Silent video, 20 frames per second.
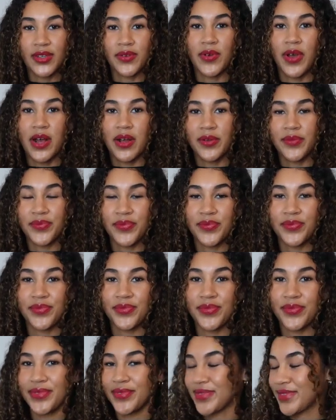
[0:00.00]
well,
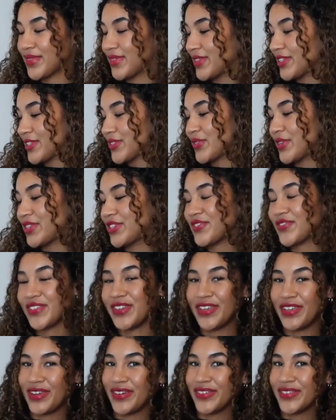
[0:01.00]
this one's for
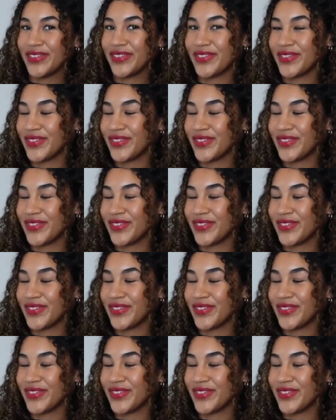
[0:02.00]
you.